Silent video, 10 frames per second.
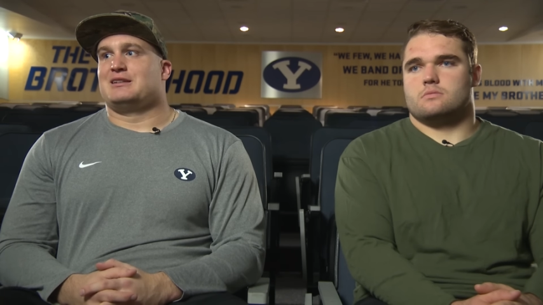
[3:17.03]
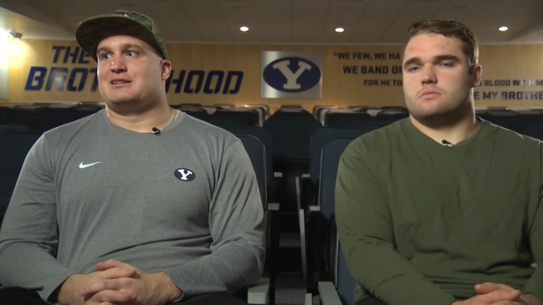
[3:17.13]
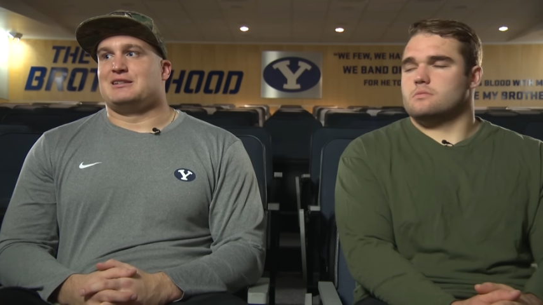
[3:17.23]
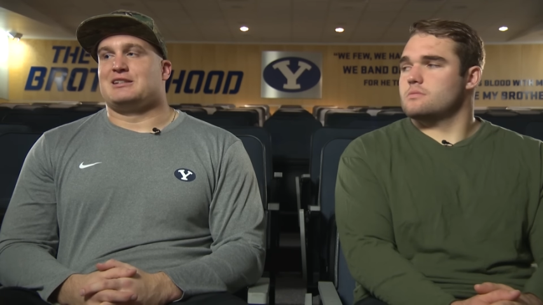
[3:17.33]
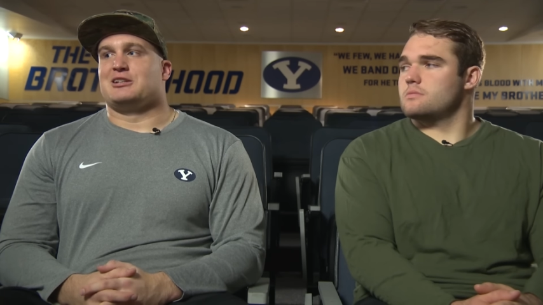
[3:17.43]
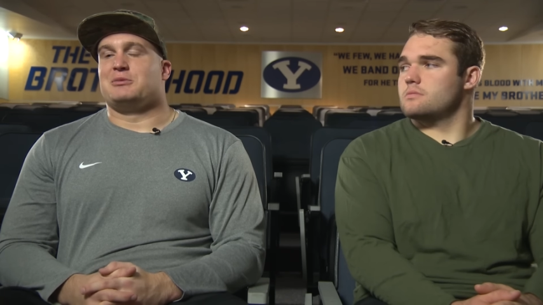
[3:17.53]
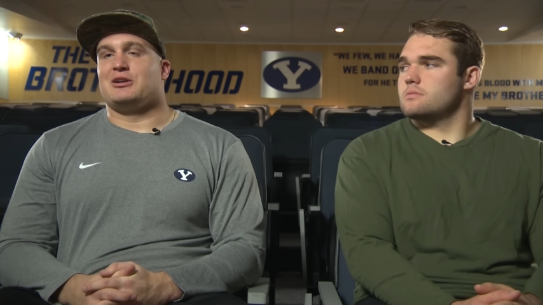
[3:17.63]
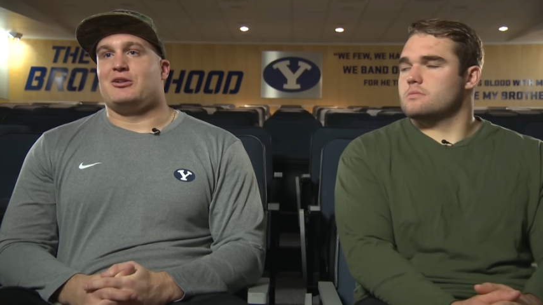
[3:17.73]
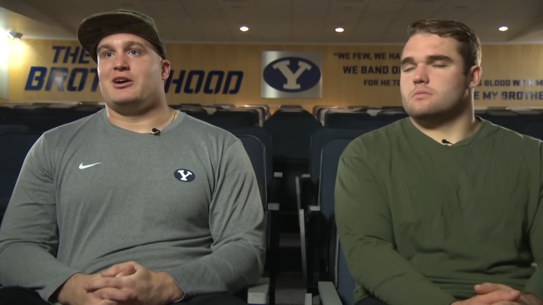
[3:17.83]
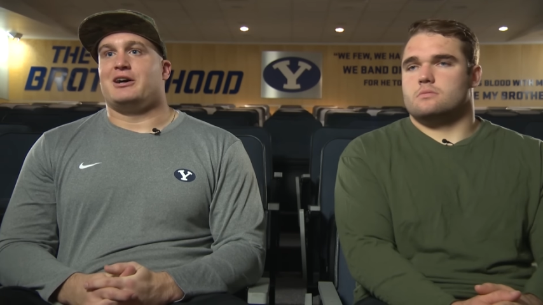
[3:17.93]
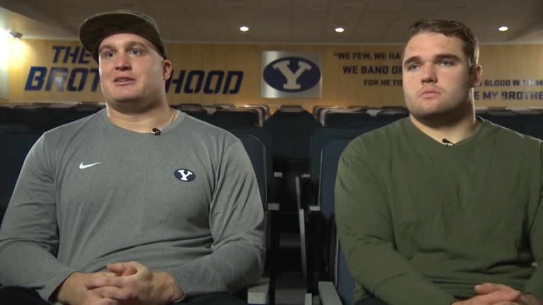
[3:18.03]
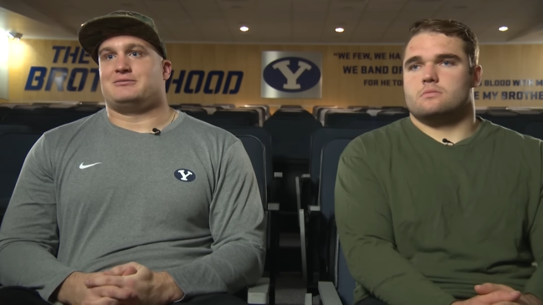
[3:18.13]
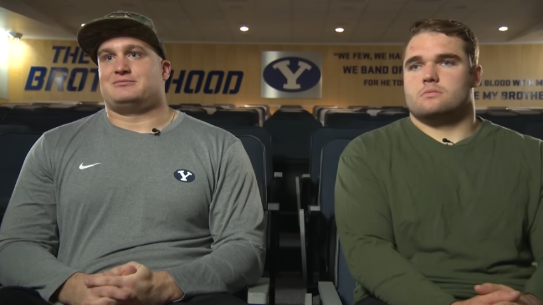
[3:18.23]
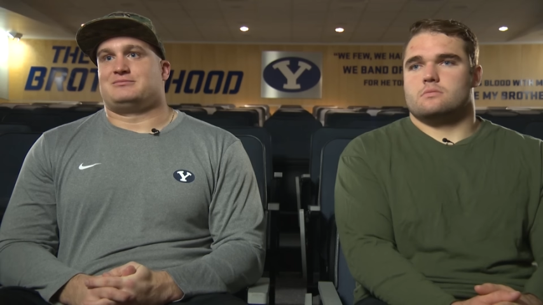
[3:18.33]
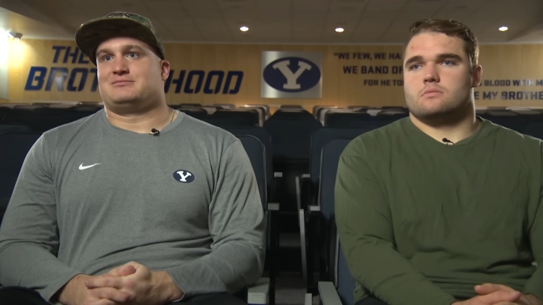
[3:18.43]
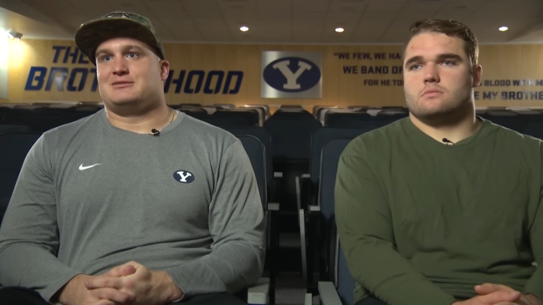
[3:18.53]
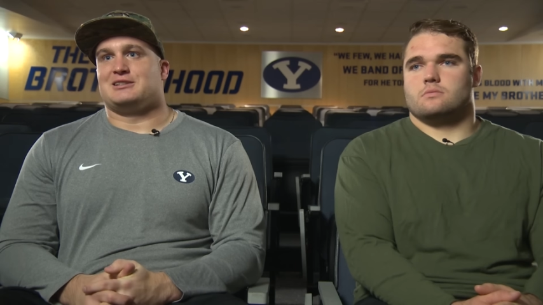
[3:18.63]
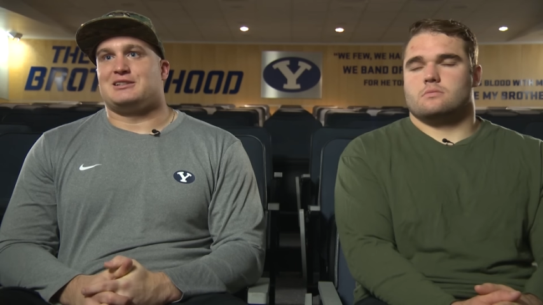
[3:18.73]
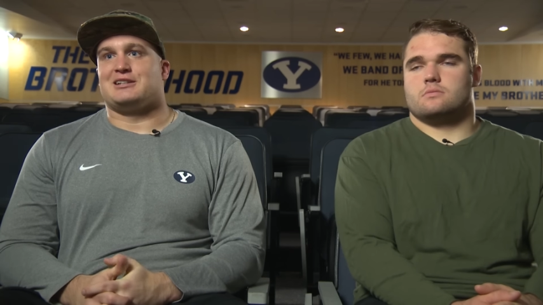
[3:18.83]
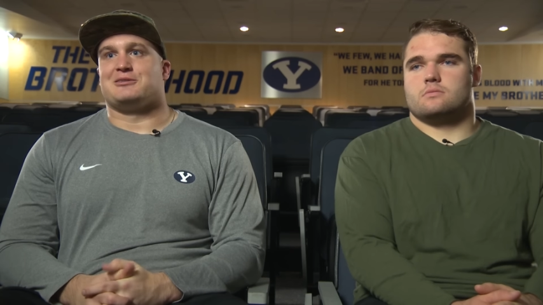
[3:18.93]
Speaker 1: this is going to mean a lot,
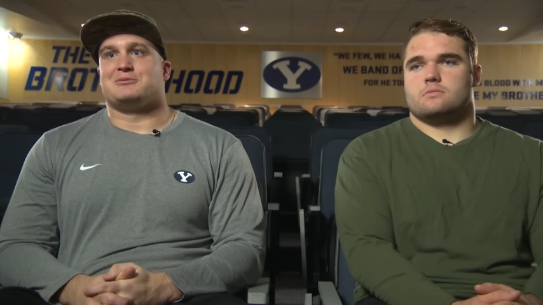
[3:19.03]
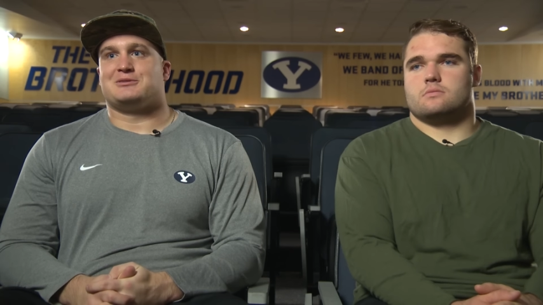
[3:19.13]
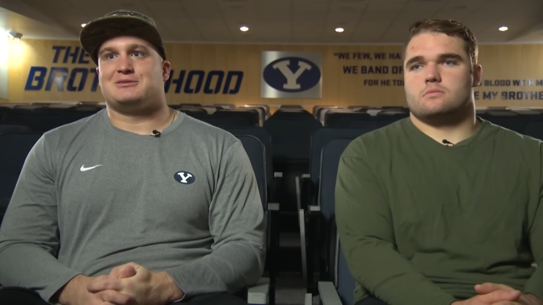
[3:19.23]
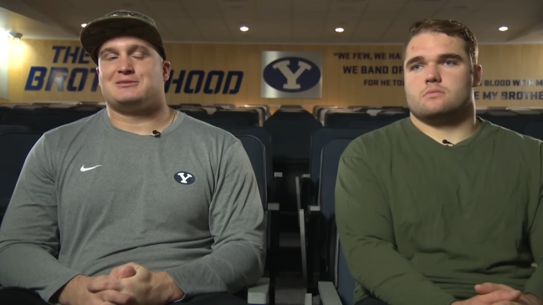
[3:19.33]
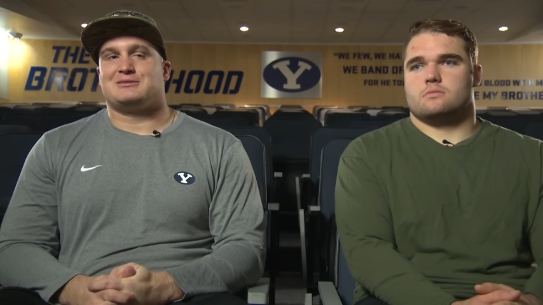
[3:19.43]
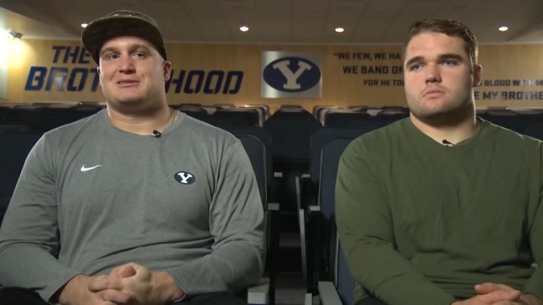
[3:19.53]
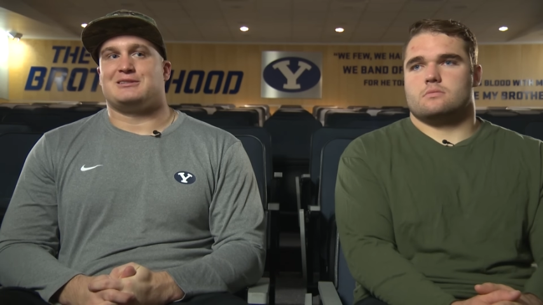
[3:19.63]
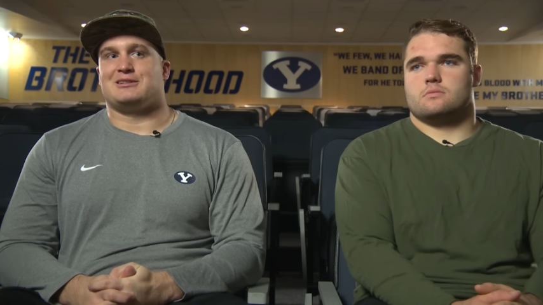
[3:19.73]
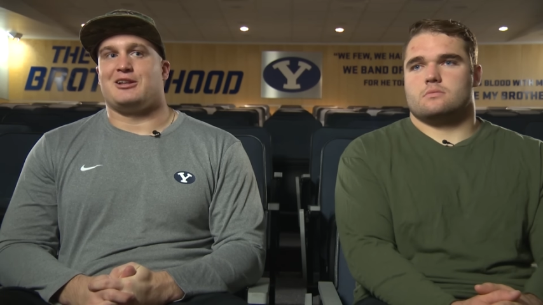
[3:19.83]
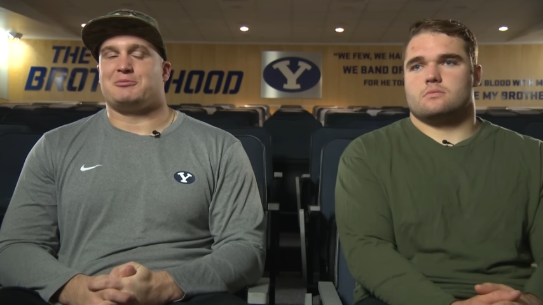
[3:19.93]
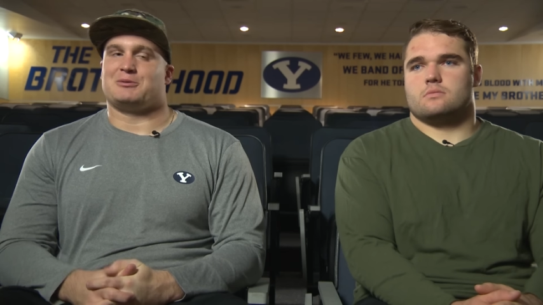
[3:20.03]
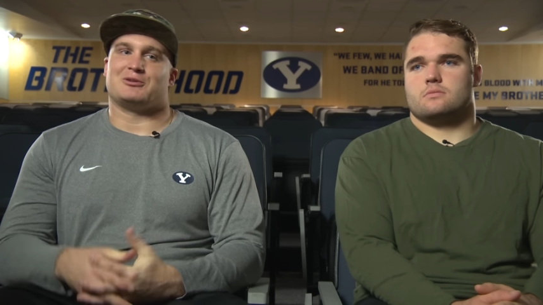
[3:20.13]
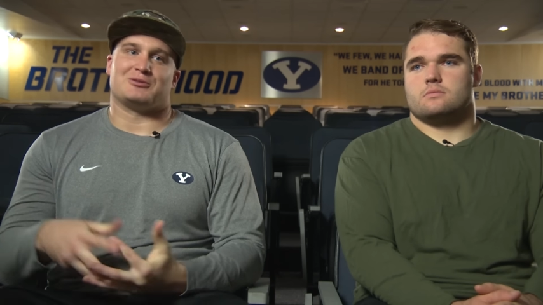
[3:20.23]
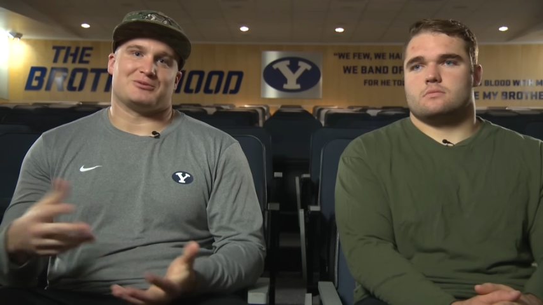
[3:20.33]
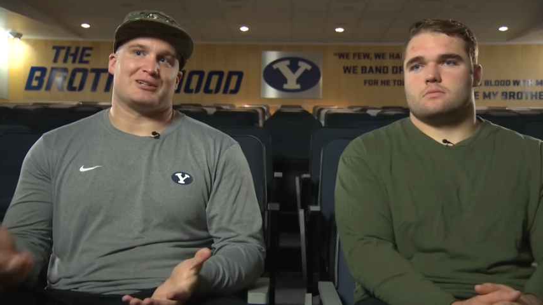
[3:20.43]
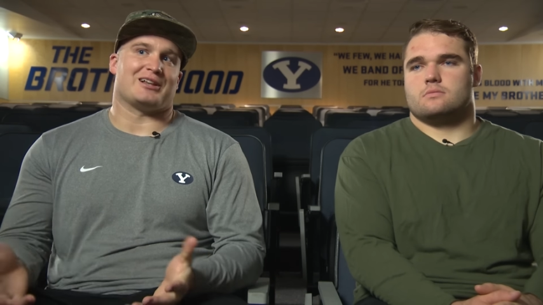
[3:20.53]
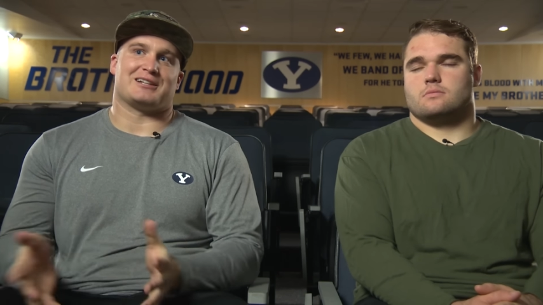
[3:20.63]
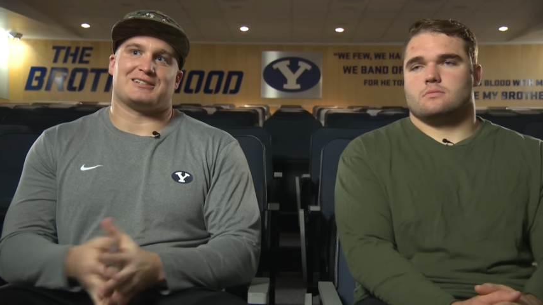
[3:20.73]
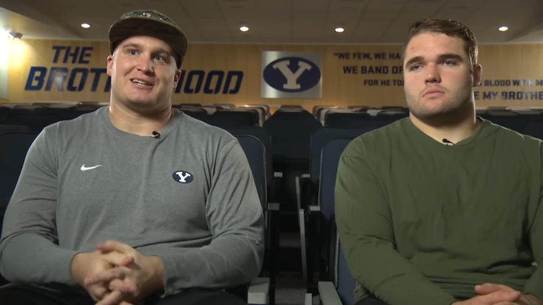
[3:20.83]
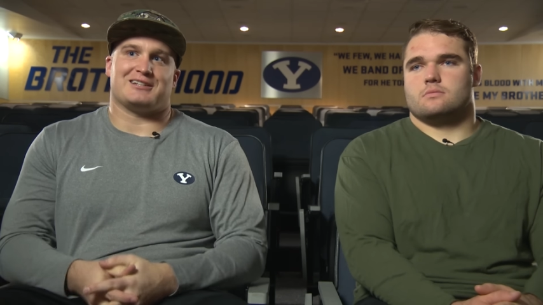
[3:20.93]
this game. And a lot of people don't
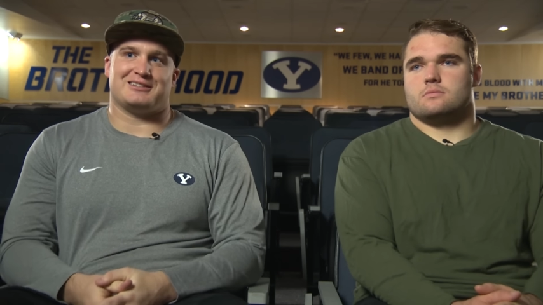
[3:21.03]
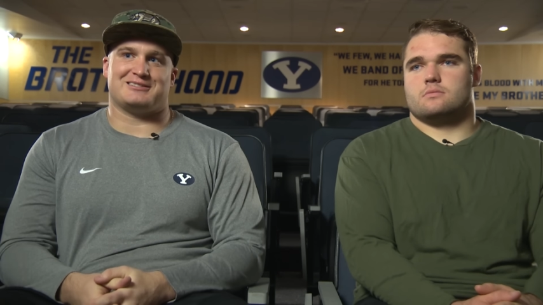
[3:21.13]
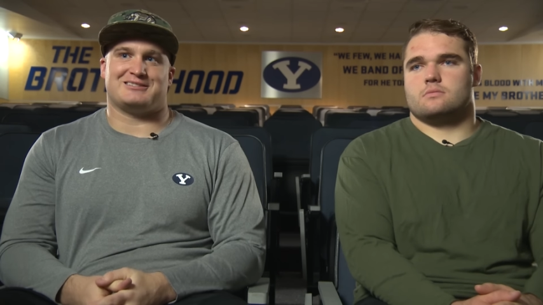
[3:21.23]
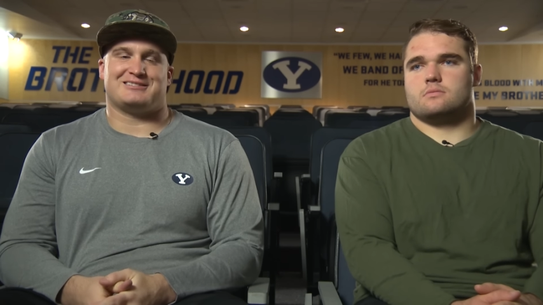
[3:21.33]
realize that.